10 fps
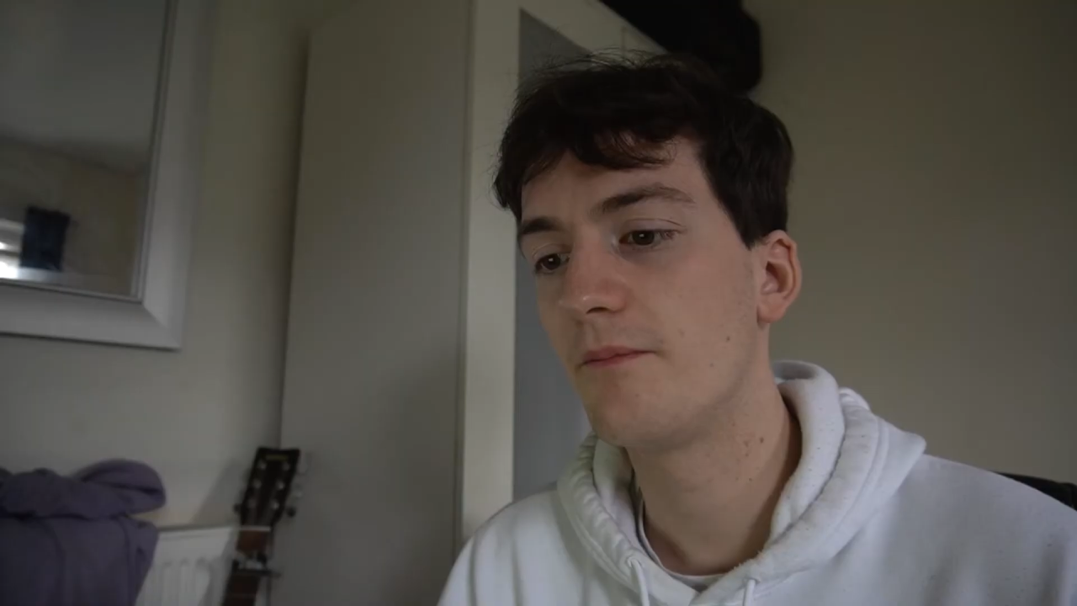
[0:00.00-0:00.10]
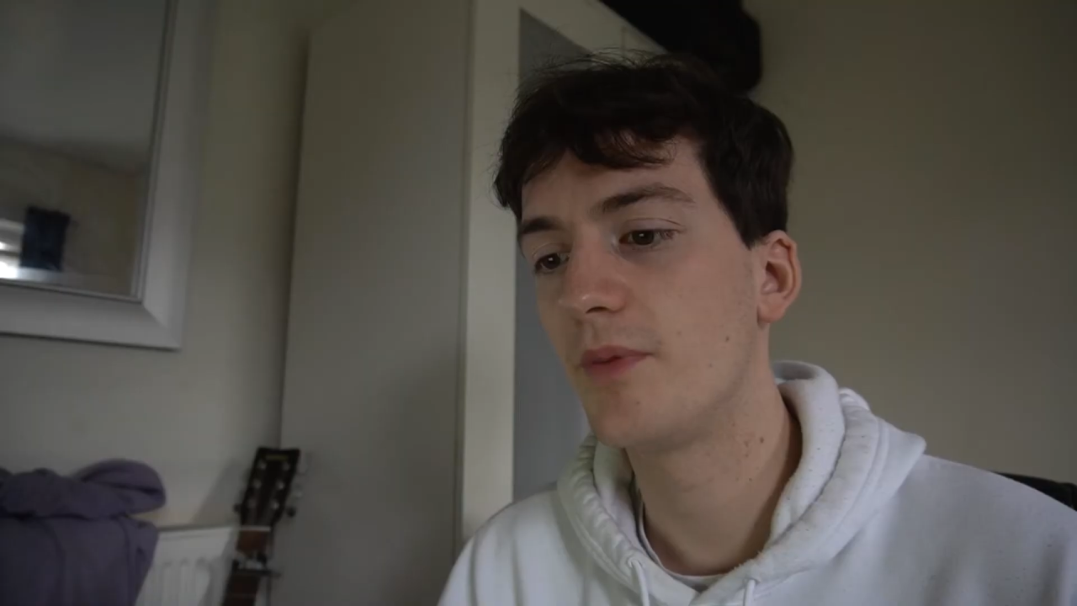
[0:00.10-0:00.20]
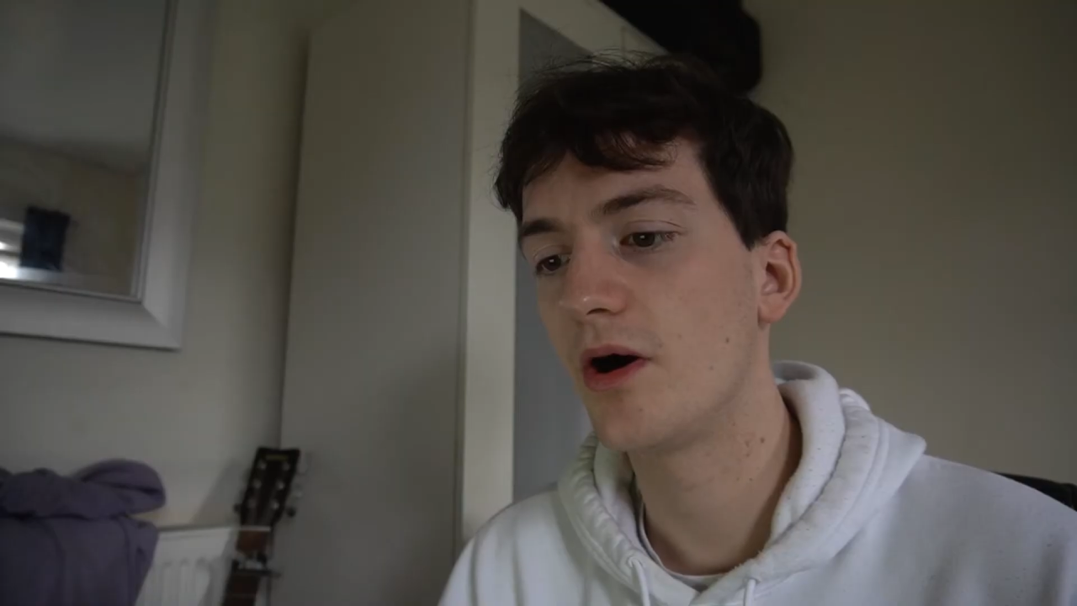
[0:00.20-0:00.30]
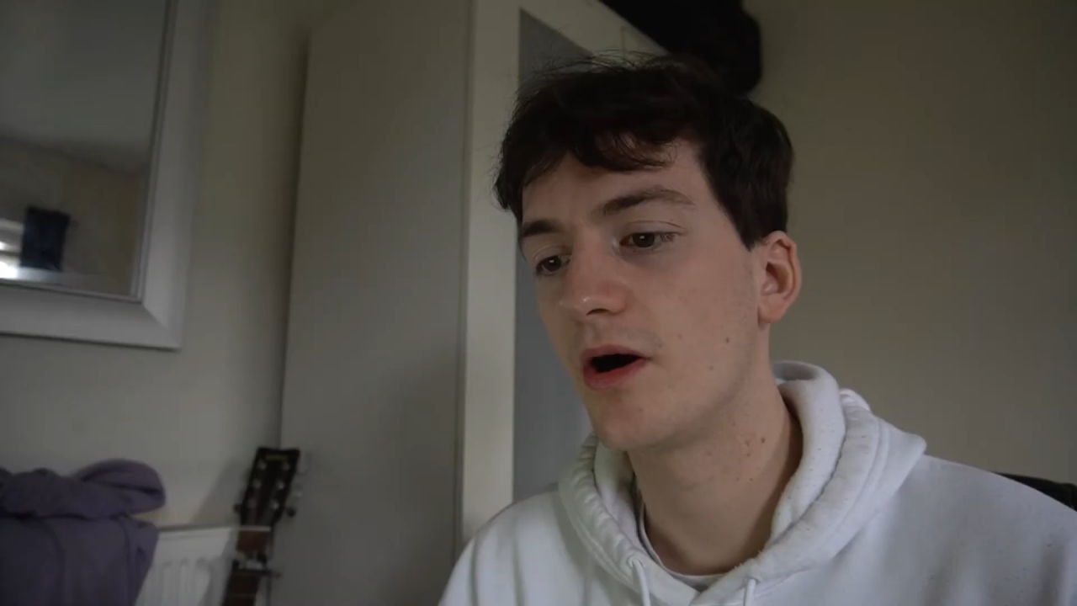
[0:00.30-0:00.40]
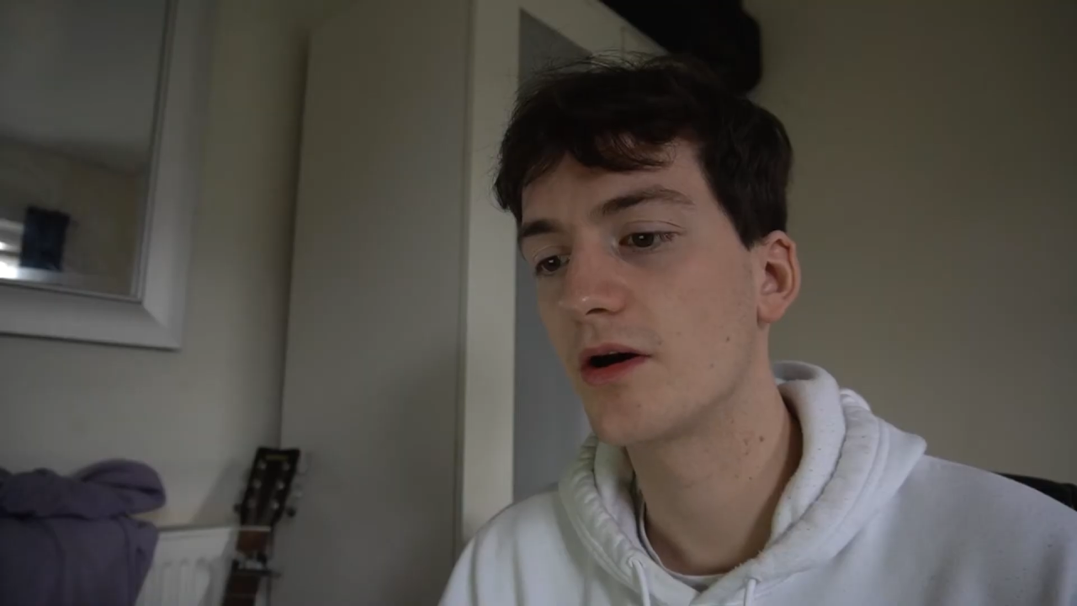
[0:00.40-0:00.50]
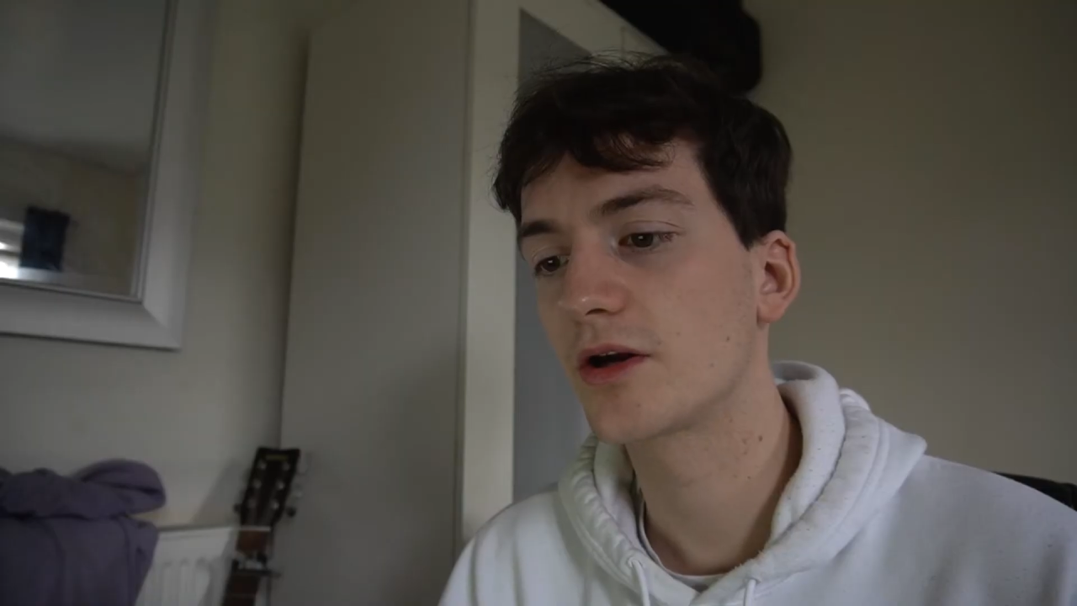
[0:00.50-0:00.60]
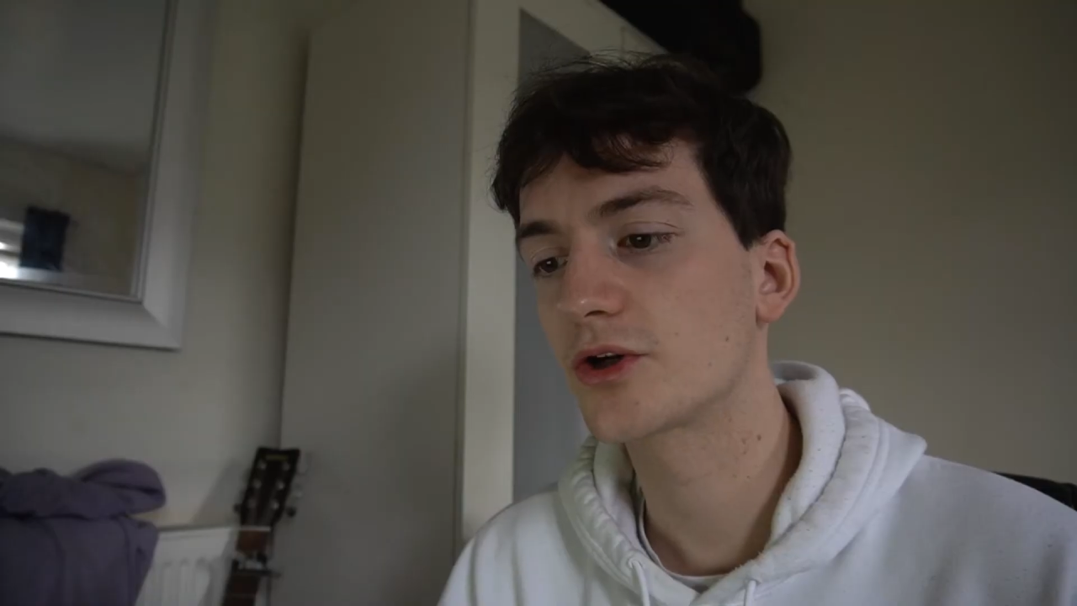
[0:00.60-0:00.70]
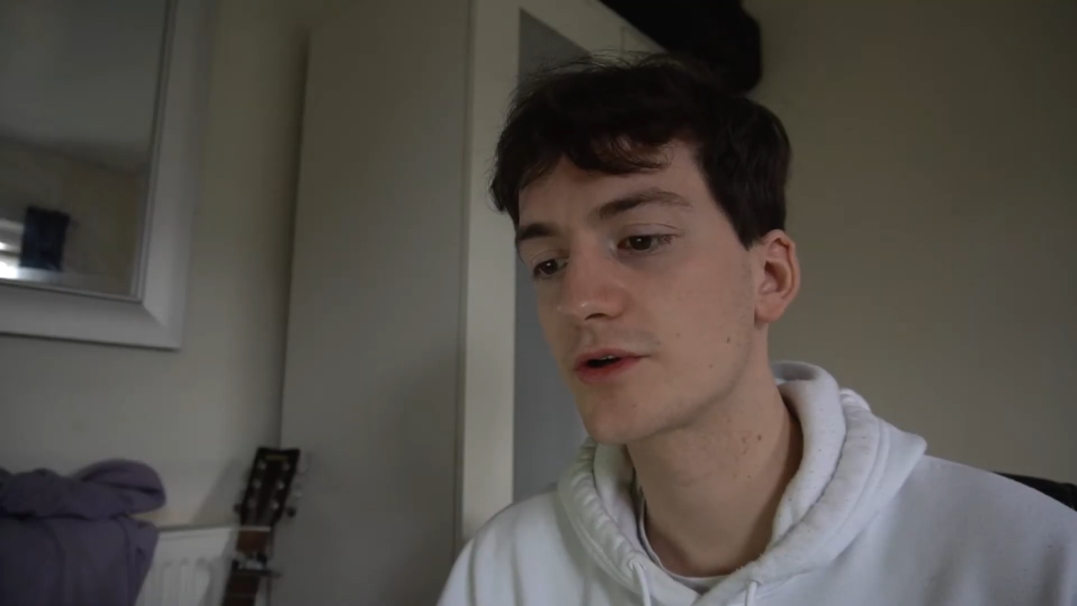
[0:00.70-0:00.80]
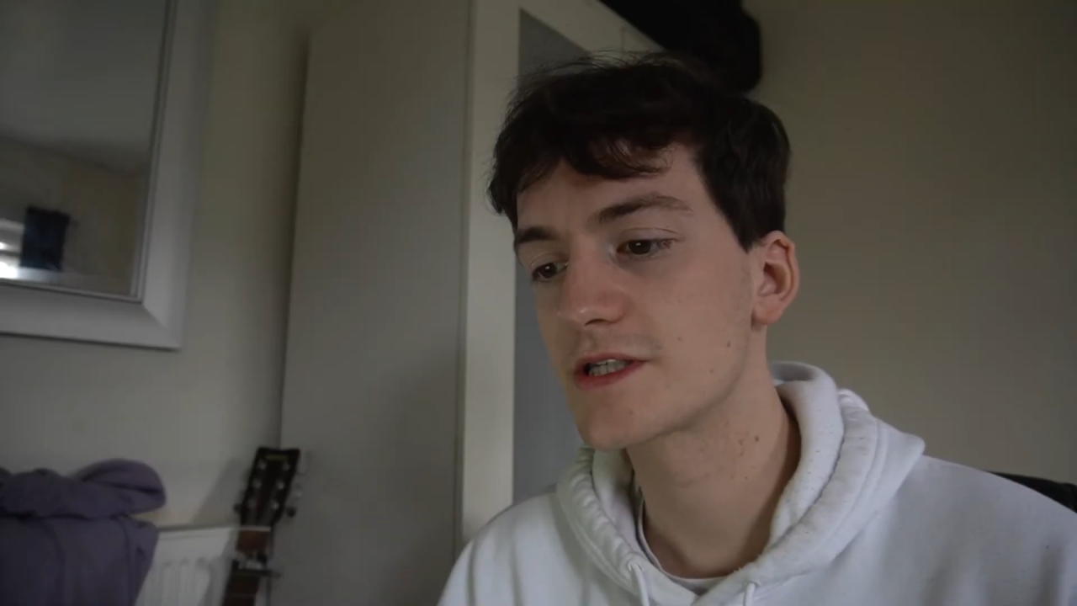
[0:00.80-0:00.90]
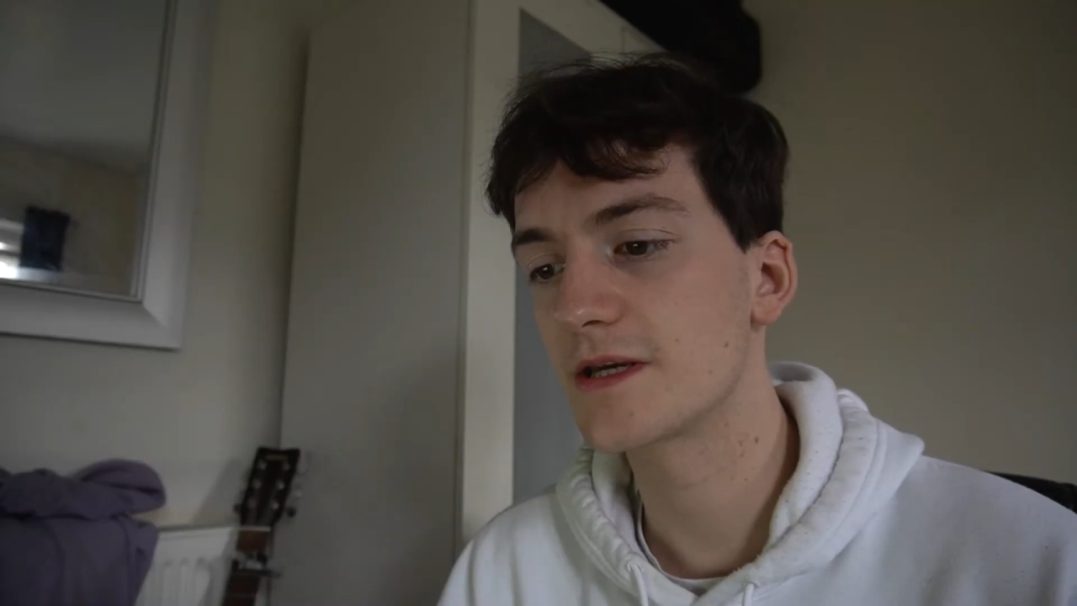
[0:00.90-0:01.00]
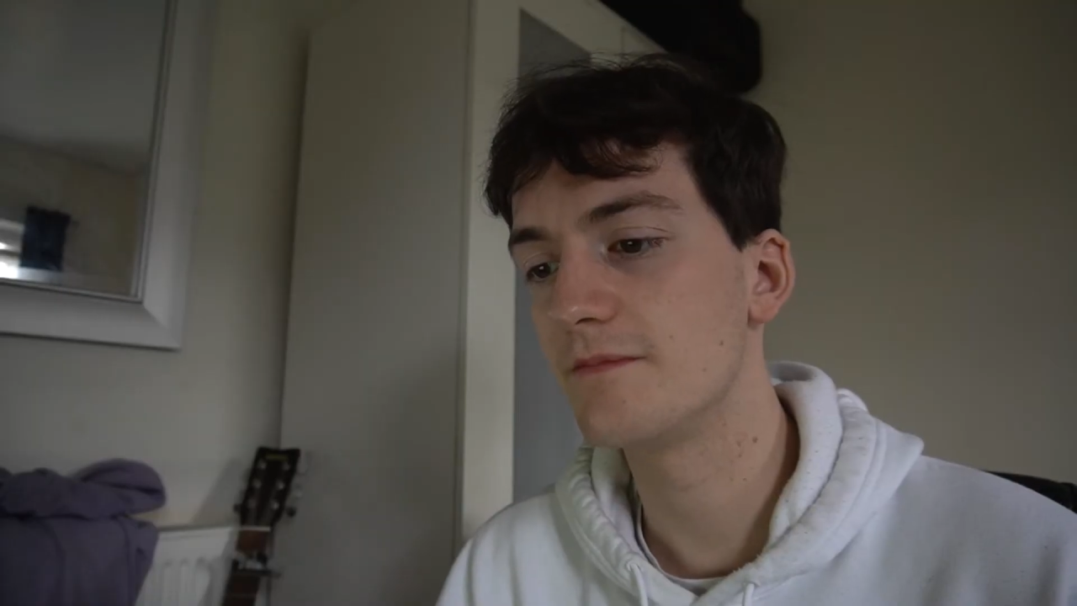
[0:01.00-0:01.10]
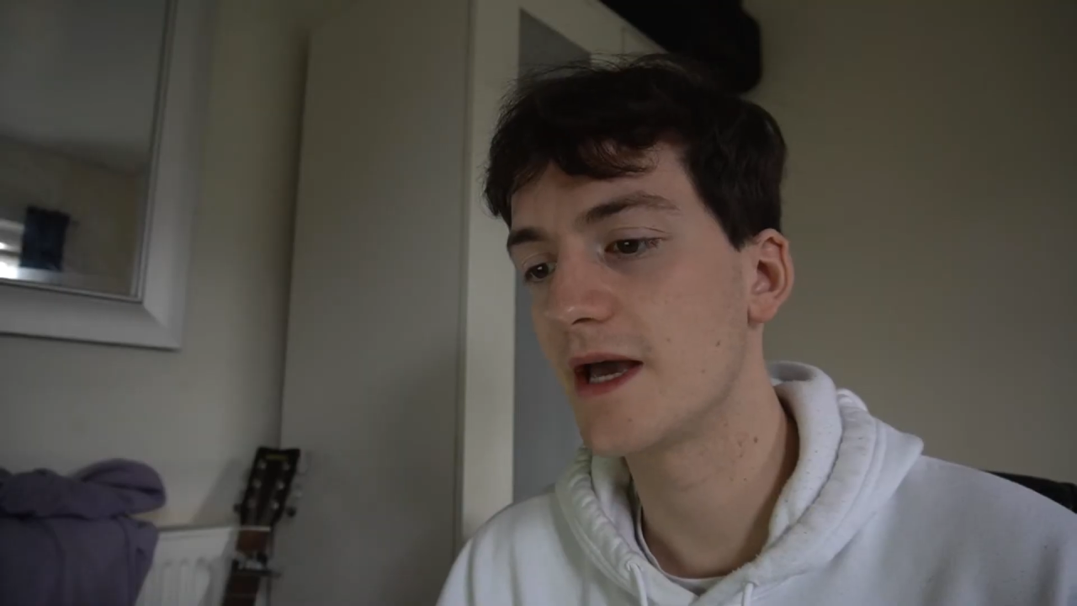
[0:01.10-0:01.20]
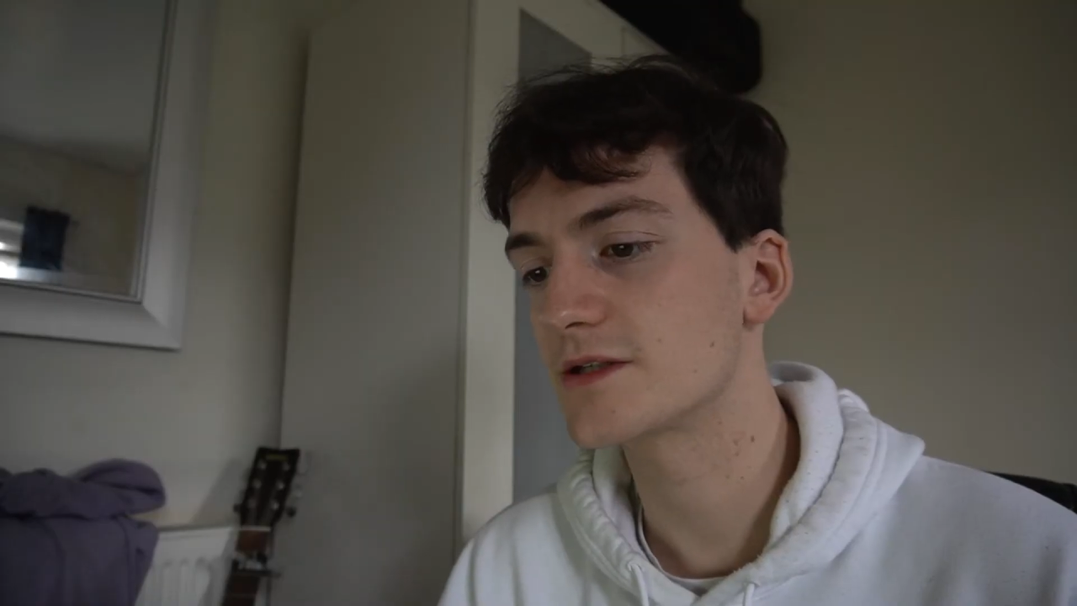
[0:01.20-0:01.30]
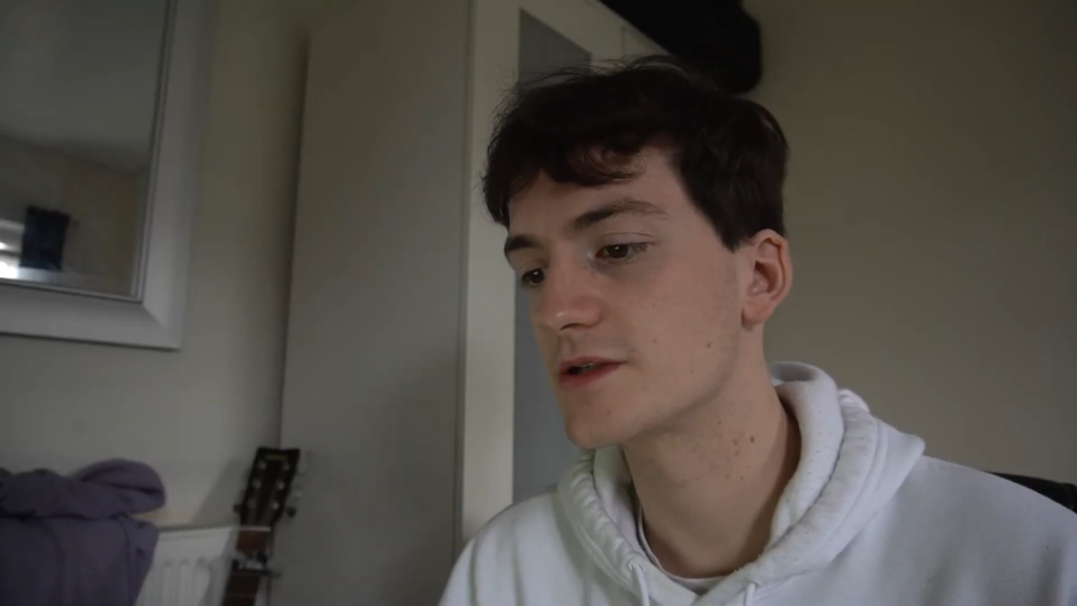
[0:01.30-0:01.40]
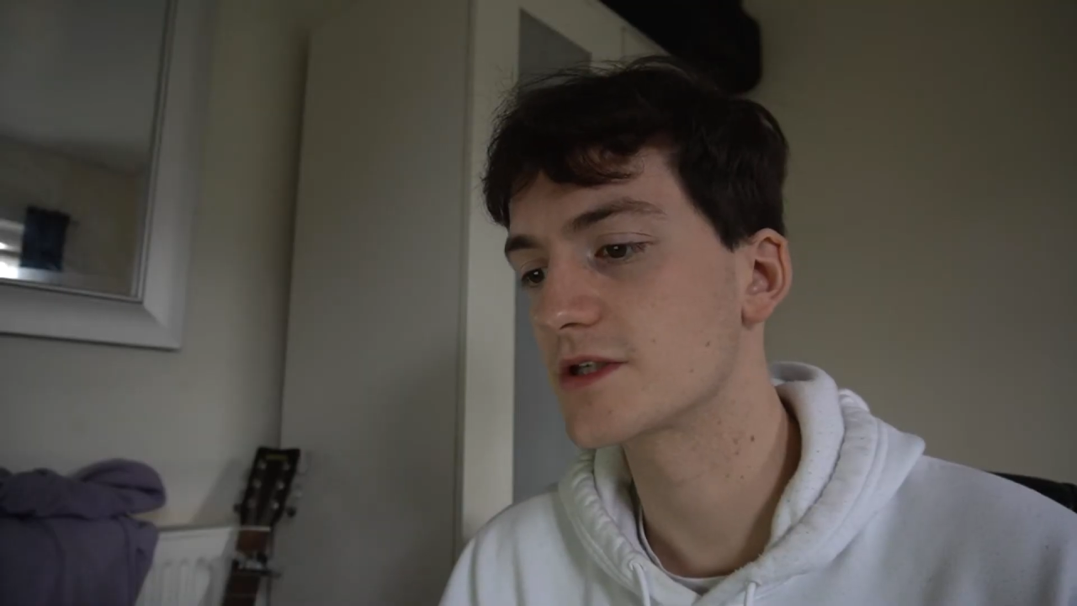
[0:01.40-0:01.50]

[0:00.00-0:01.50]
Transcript: But Christian Metz